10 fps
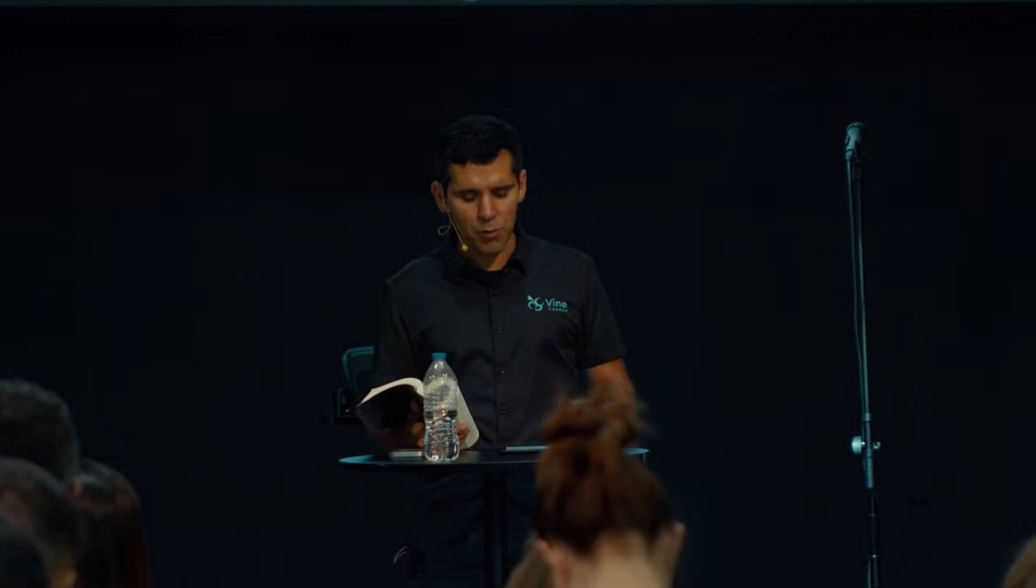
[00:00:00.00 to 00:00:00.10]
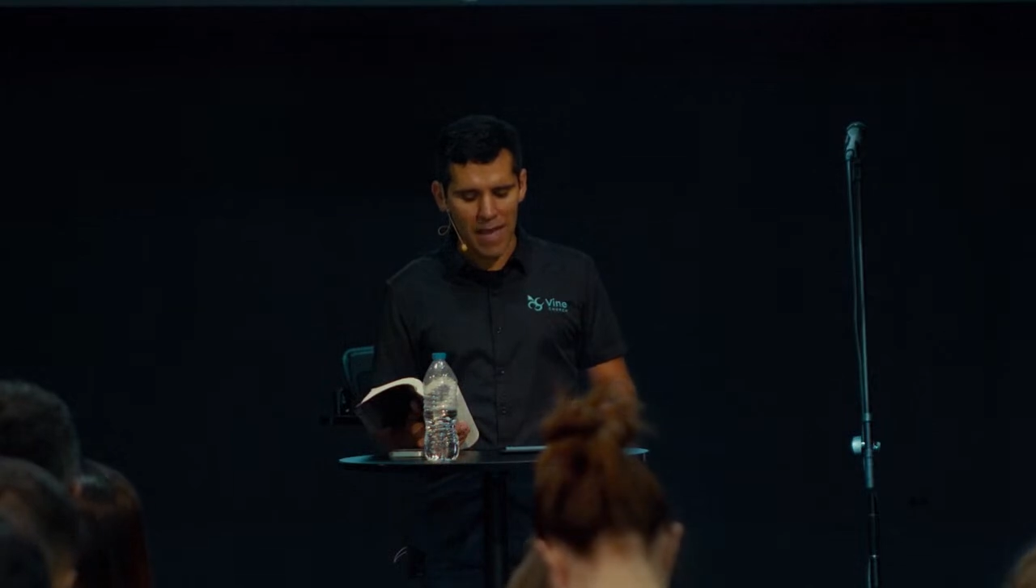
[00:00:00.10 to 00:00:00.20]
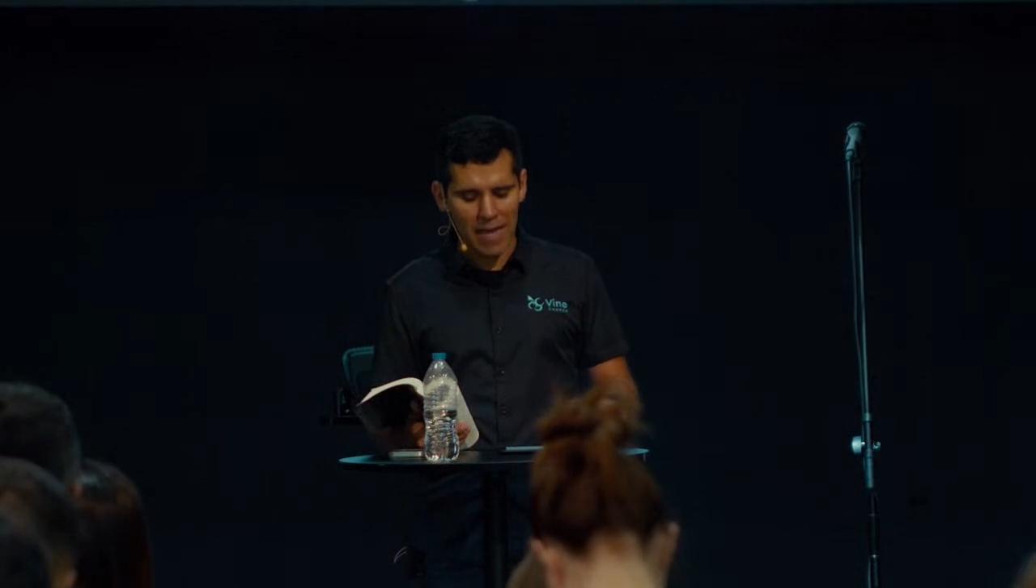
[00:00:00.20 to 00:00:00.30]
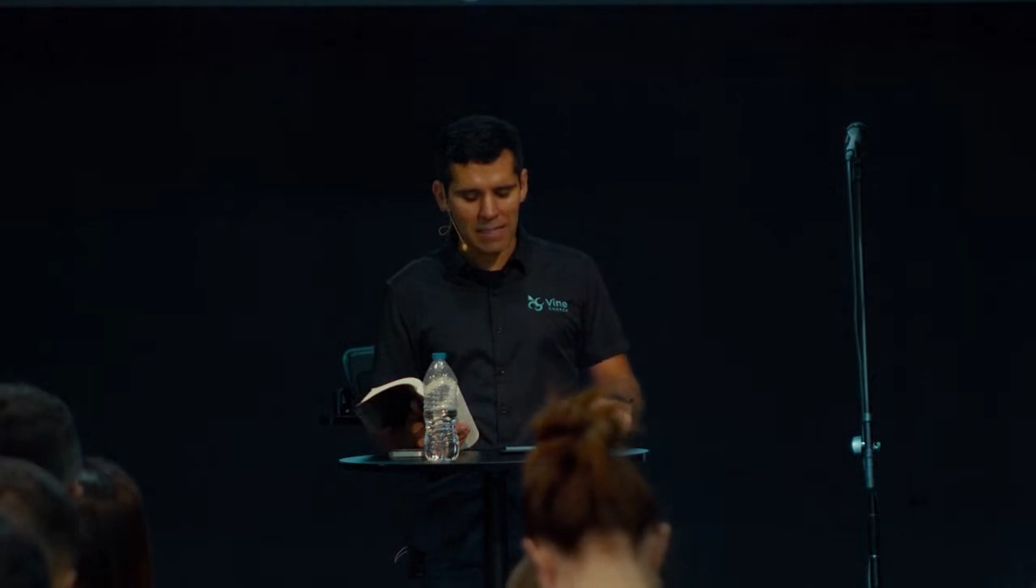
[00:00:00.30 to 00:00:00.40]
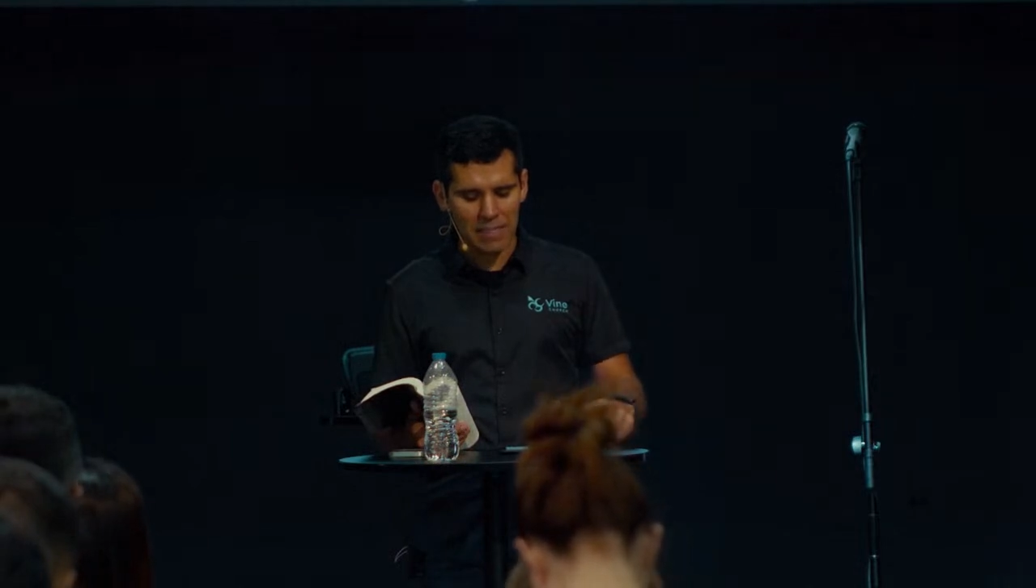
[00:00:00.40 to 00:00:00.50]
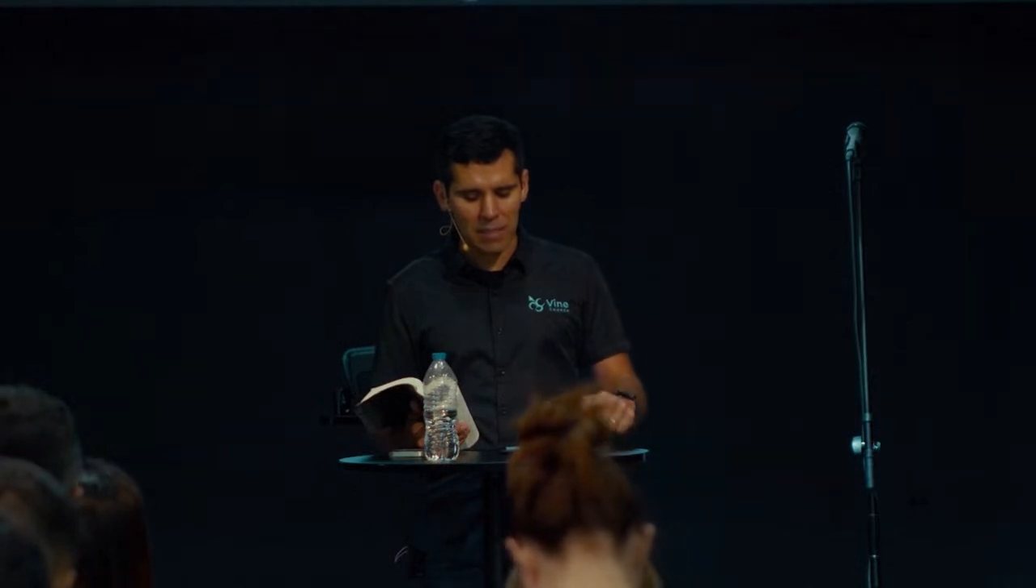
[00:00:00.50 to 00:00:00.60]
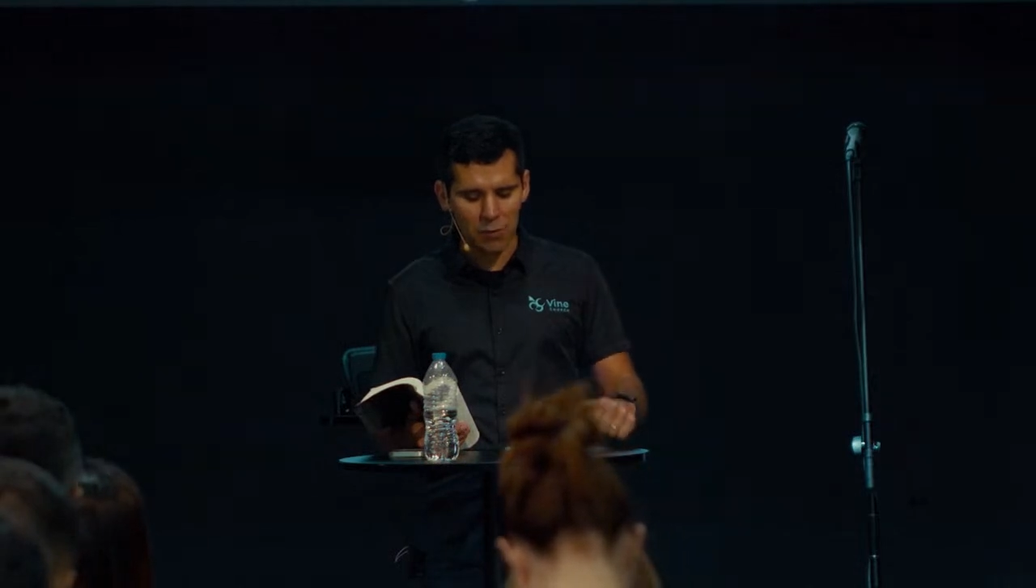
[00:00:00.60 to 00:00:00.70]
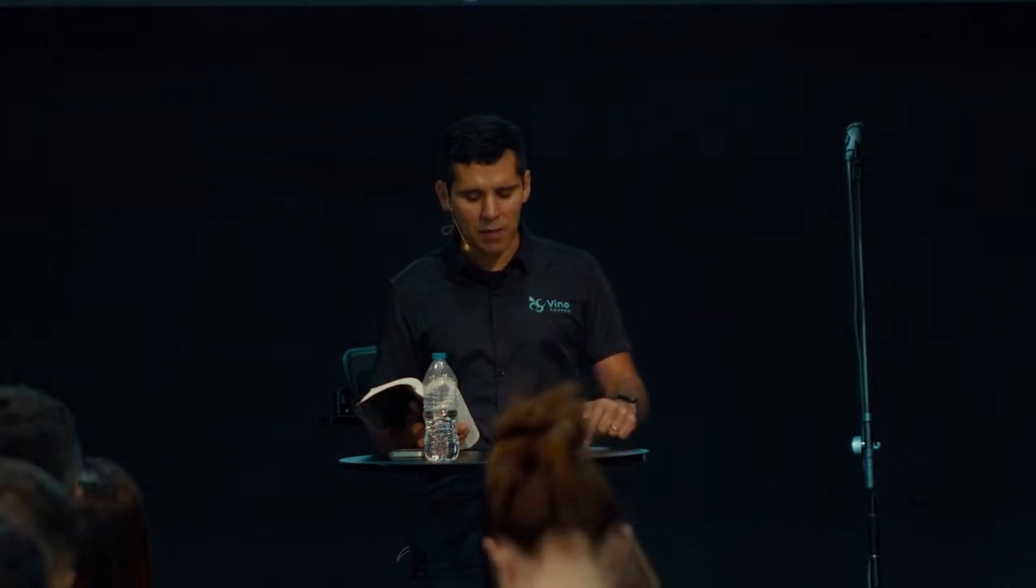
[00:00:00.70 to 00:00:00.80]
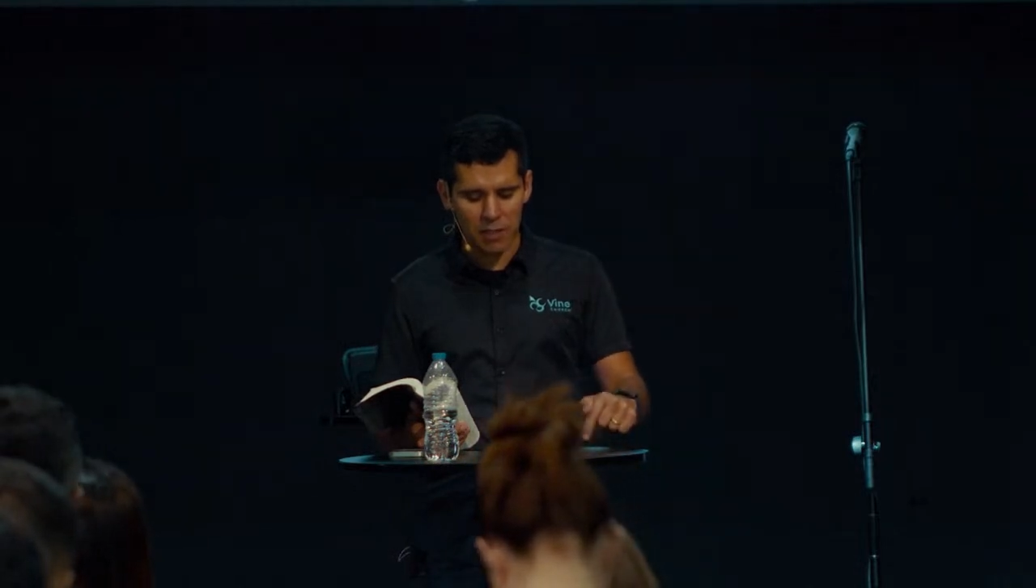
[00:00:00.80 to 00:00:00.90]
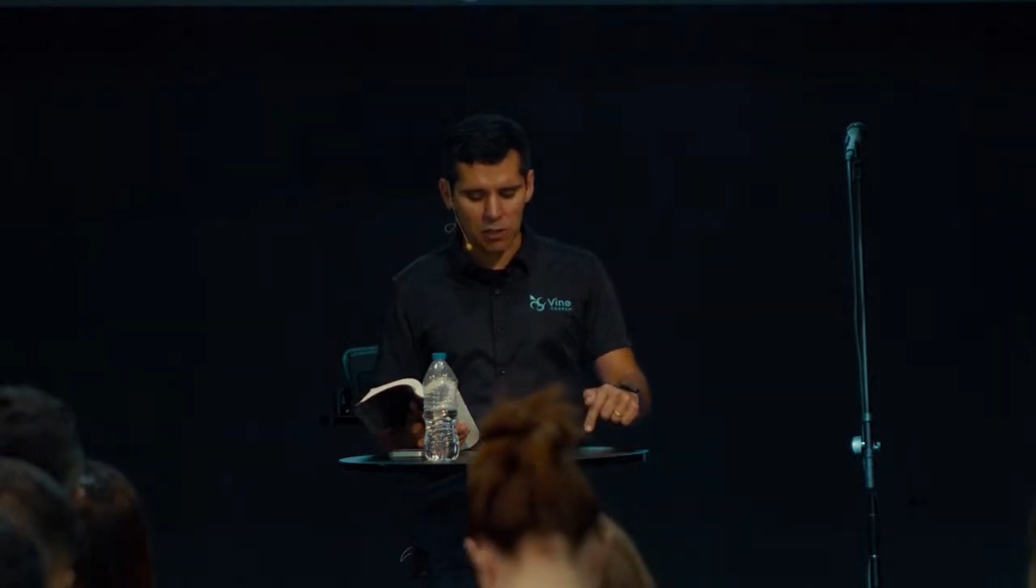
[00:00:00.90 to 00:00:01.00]

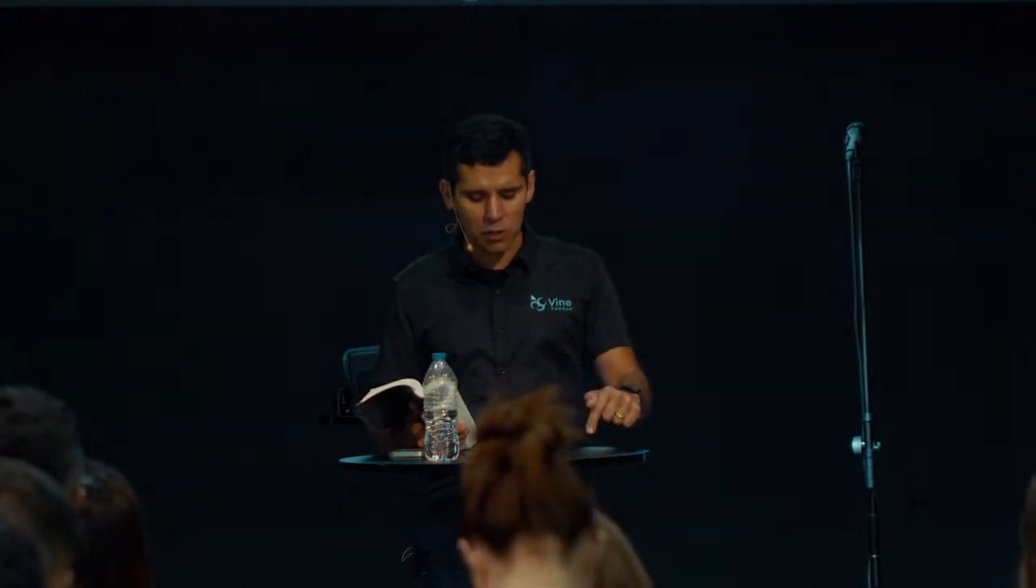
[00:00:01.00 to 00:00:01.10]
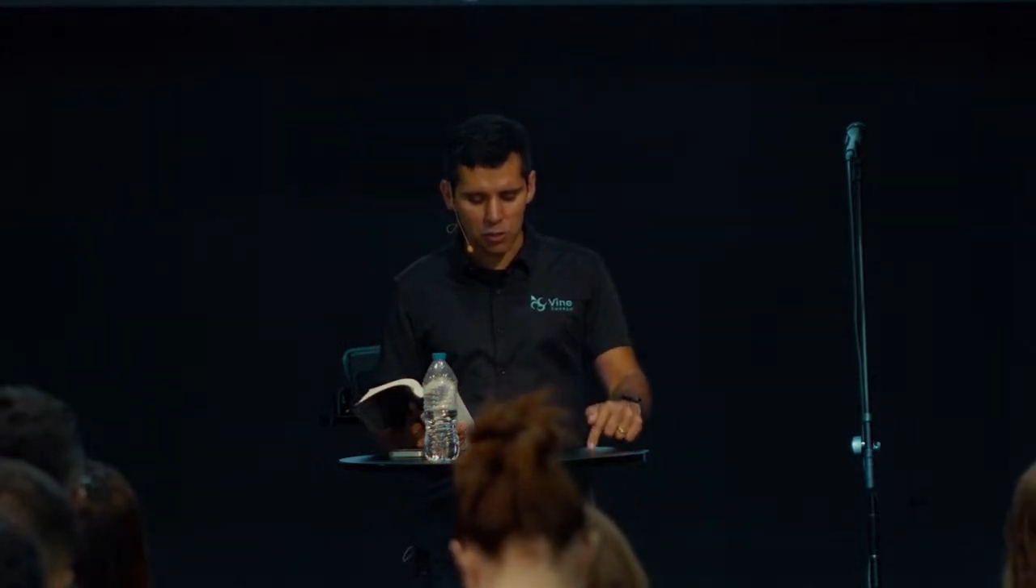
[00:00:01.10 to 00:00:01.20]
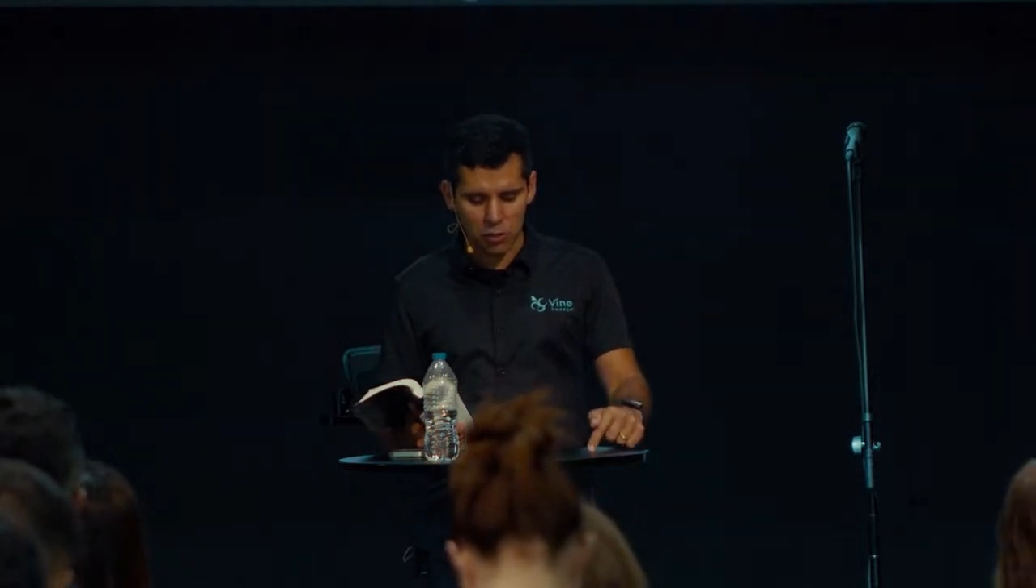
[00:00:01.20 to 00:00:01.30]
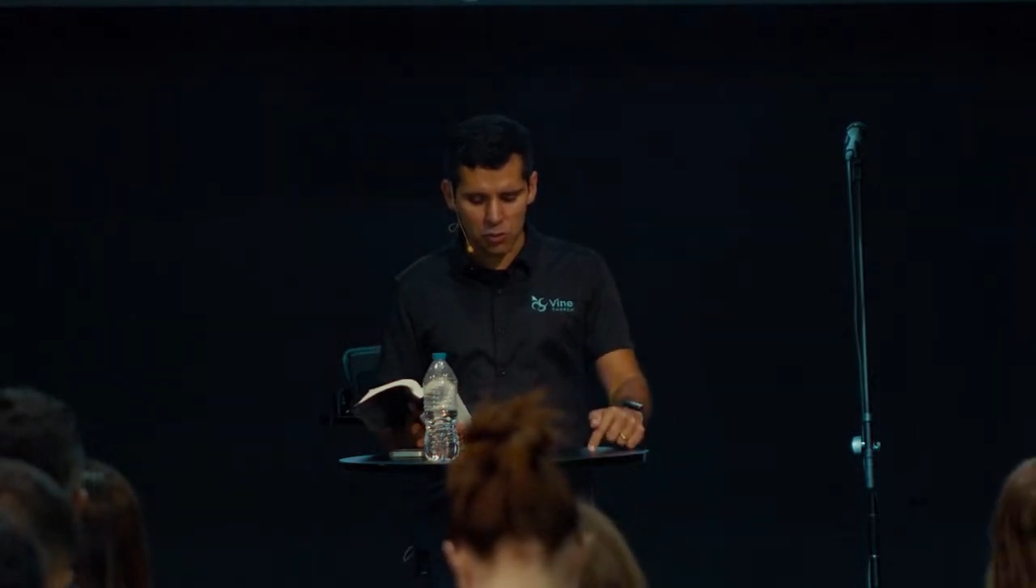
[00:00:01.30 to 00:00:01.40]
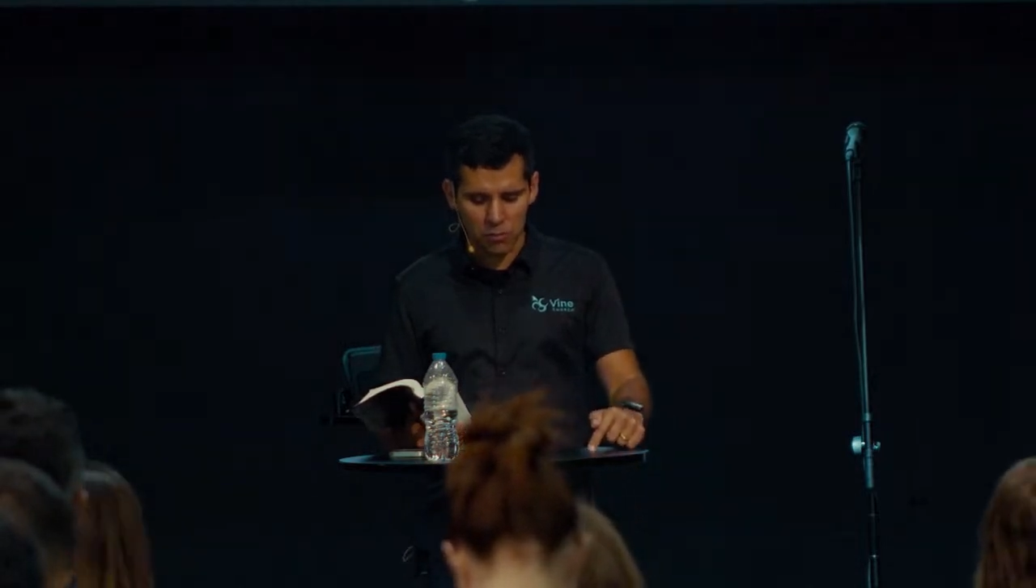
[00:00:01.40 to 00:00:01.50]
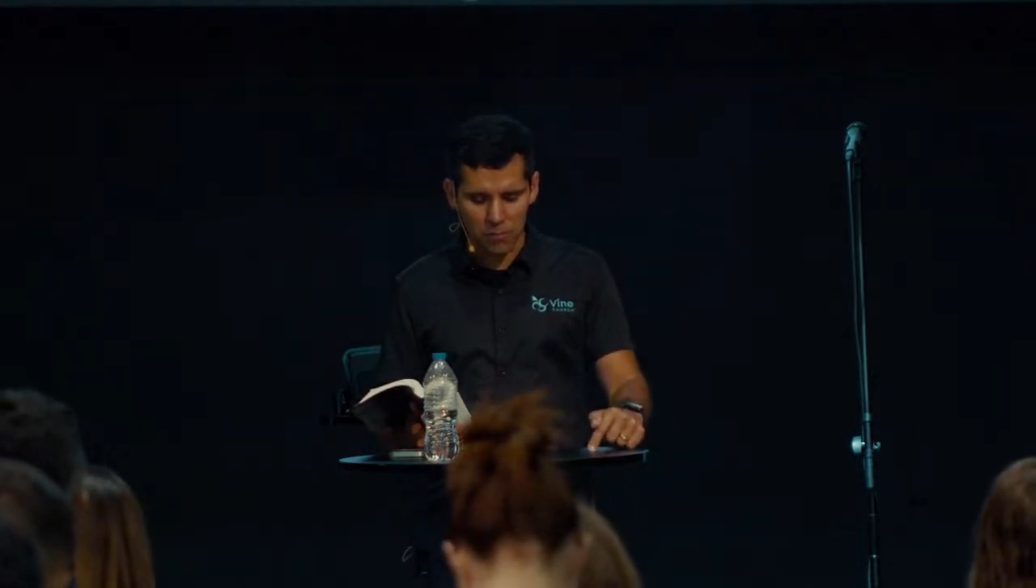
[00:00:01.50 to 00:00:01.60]
accelerate you